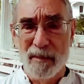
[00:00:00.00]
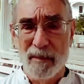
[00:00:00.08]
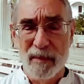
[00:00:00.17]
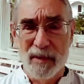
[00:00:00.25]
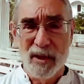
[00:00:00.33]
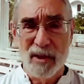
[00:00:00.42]

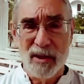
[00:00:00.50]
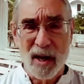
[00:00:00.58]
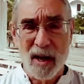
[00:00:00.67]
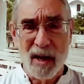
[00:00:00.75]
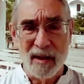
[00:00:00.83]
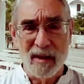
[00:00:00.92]

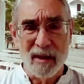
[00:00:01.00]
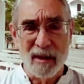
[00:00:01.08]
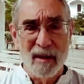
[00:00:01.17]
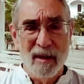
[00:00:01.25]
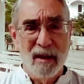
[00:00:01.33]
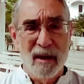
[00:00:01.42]
Society,
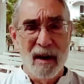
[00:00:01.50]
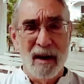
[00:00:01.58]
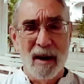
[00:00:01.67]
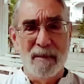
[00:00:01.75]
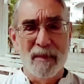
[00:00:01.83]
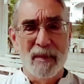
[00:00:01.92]

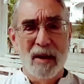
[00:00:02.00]
um,